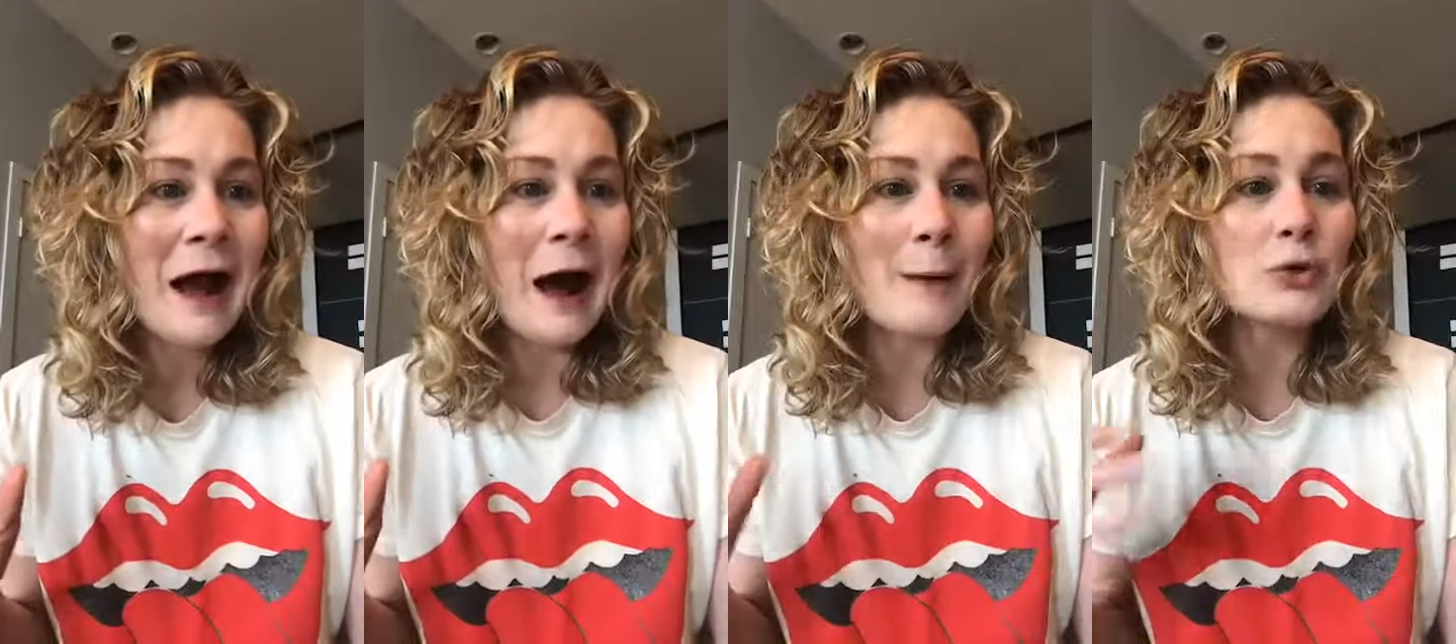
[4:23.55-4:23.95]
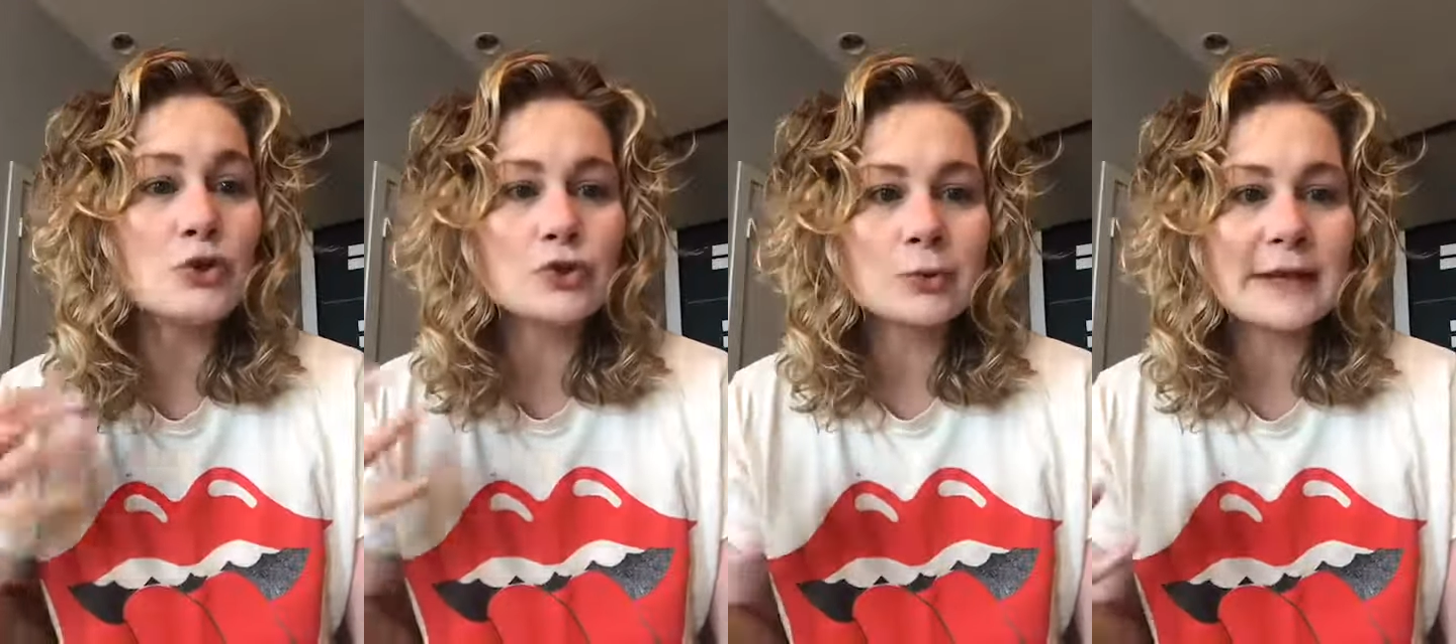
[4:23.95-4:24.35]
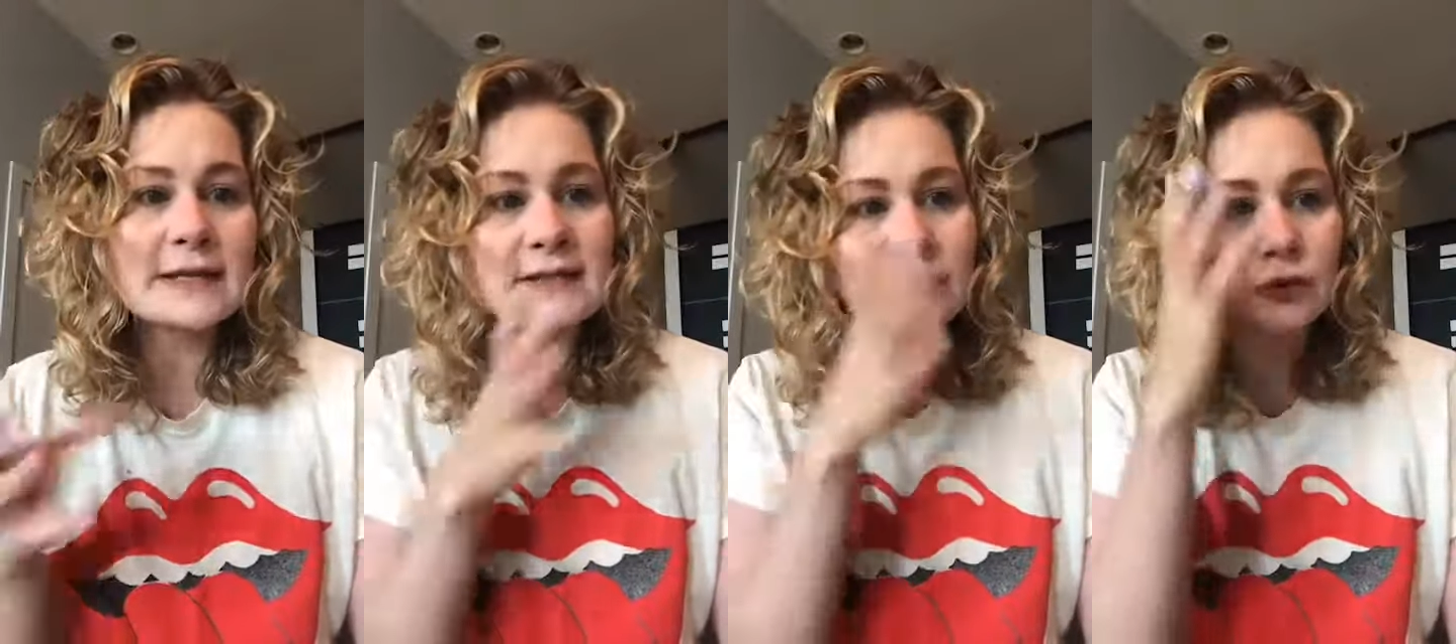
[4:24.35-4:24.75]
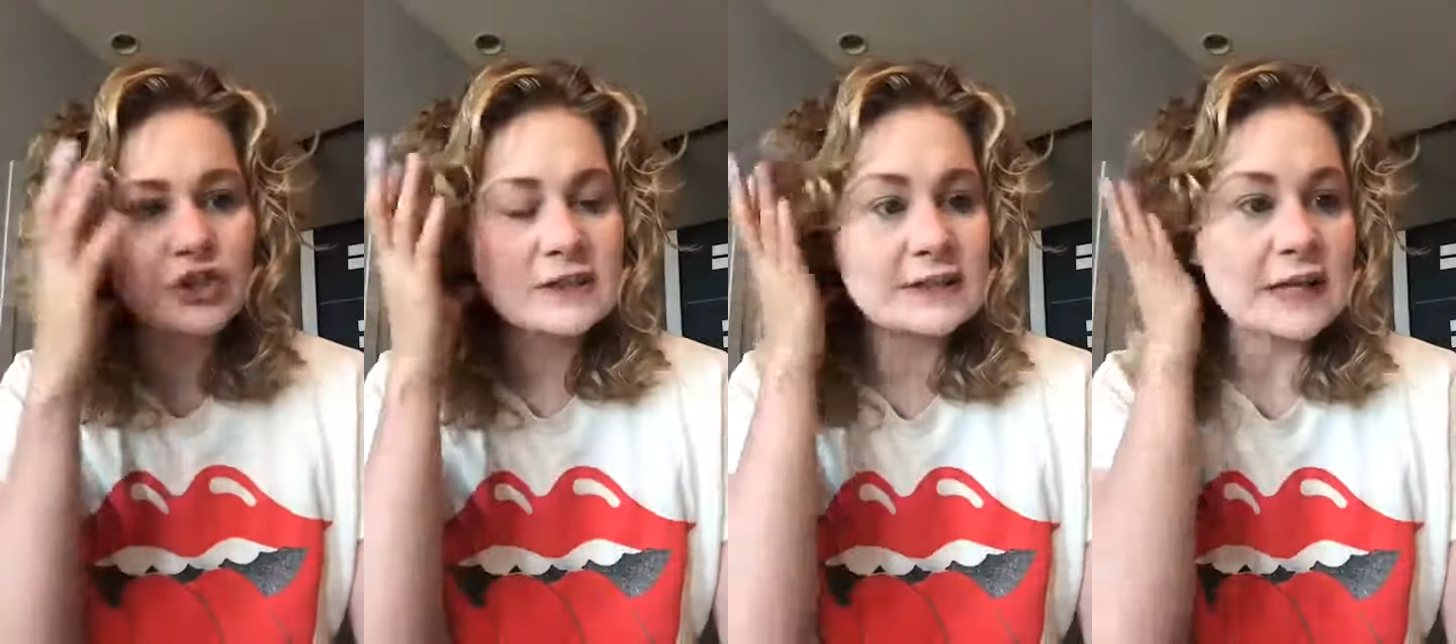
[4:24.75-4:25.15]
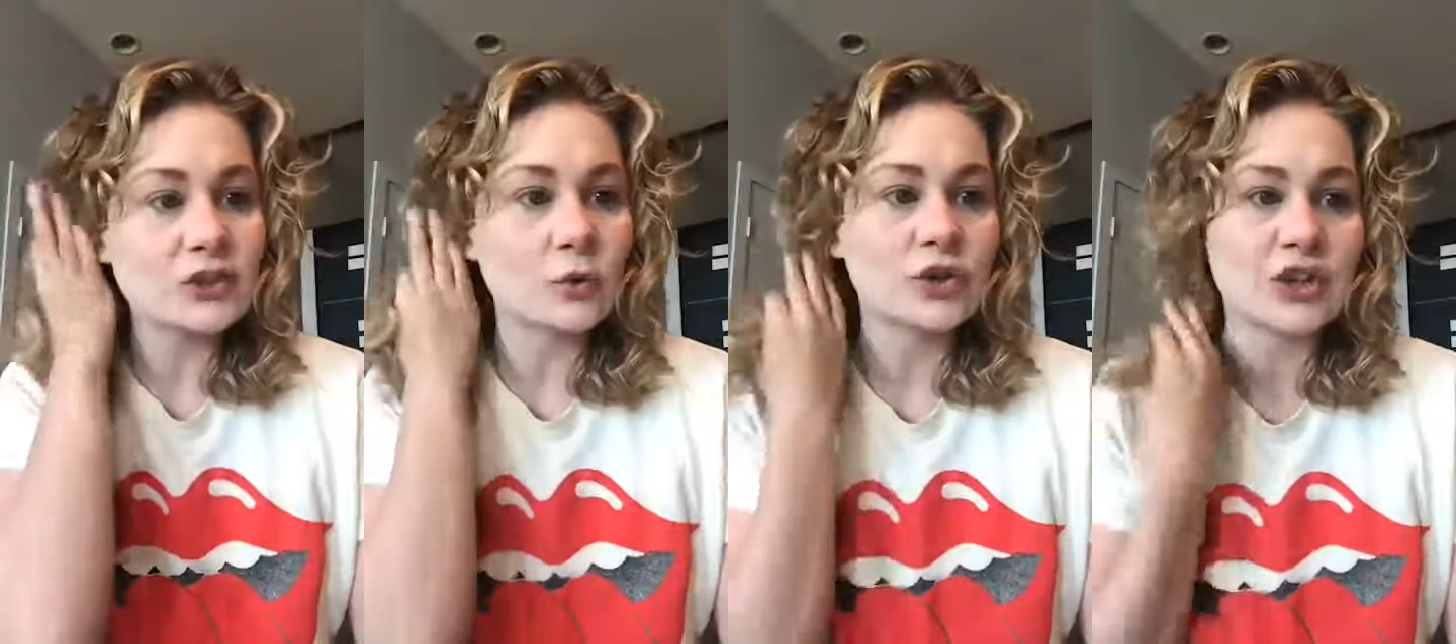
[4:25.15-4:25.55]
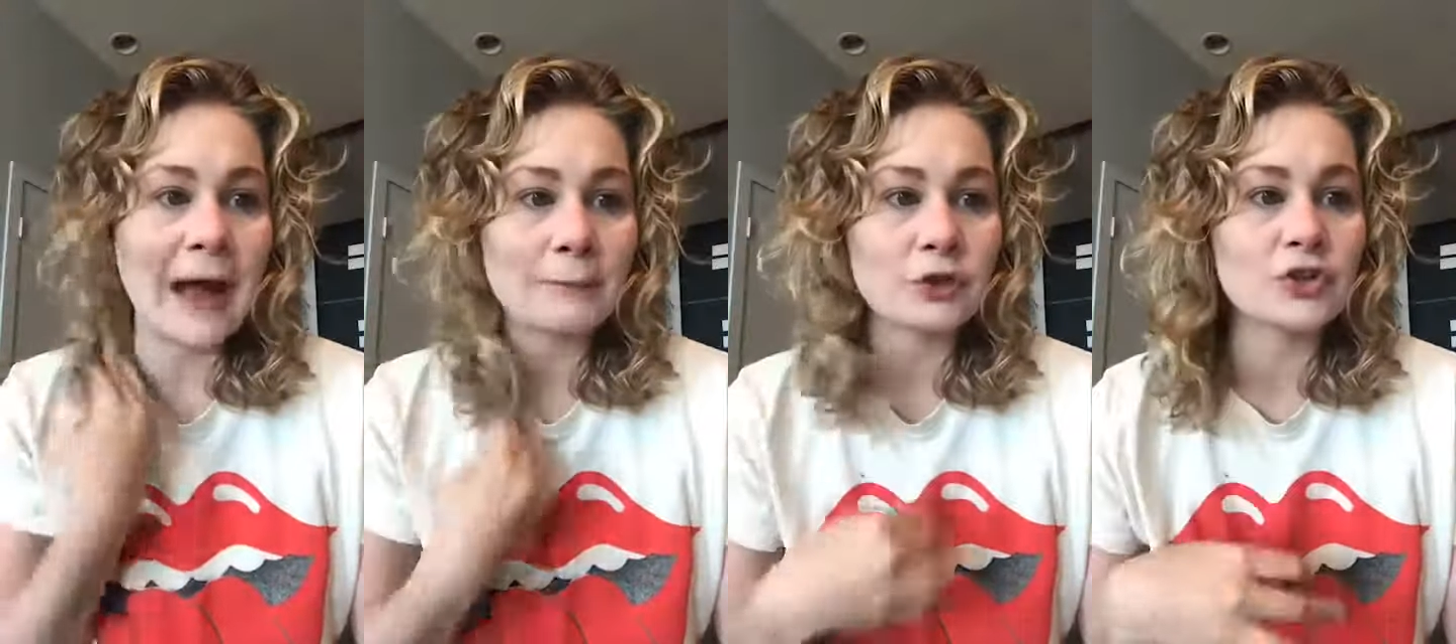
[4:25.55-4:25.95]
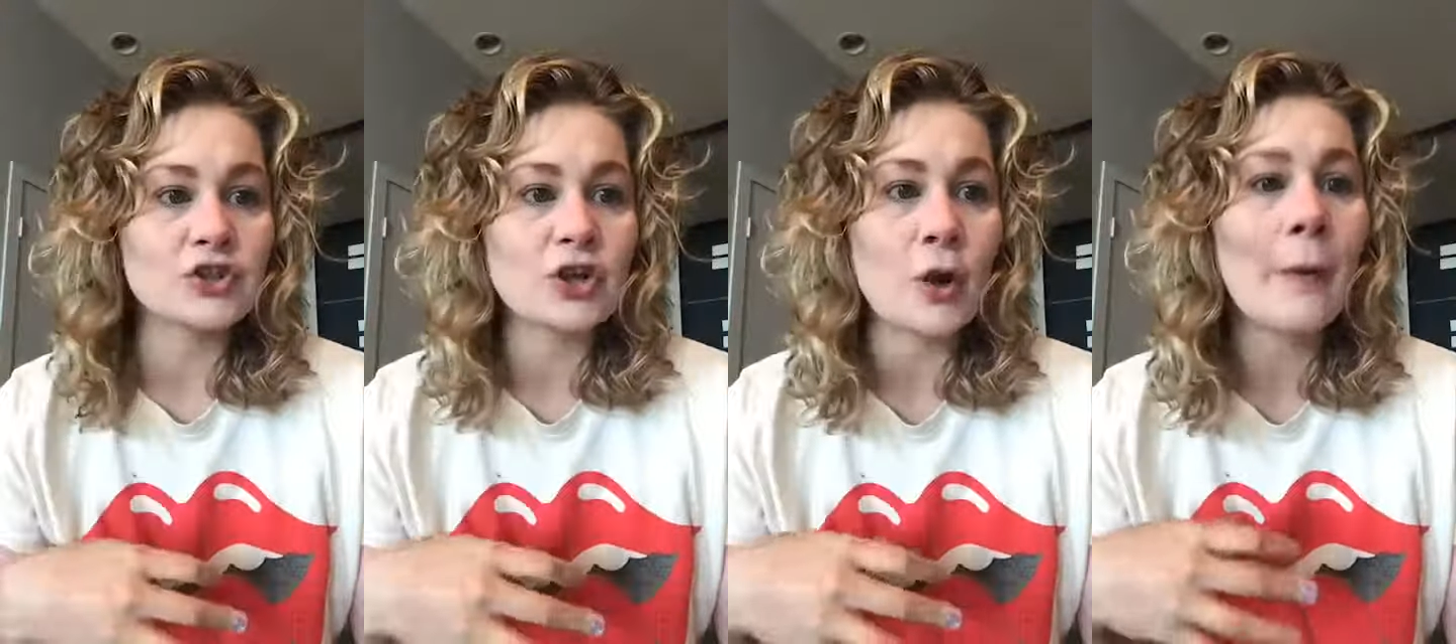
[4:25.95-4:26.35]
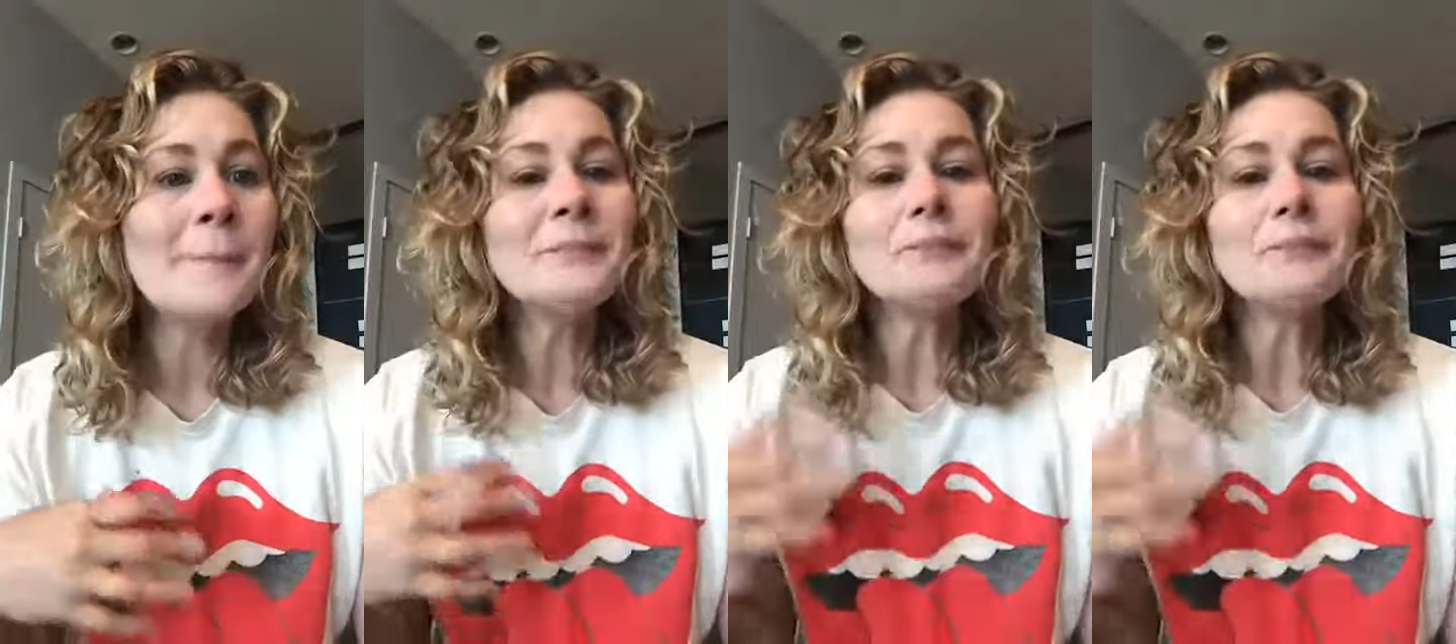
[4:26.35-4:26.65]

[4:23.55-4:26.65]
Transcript: Usually it's several scenes or chapters, so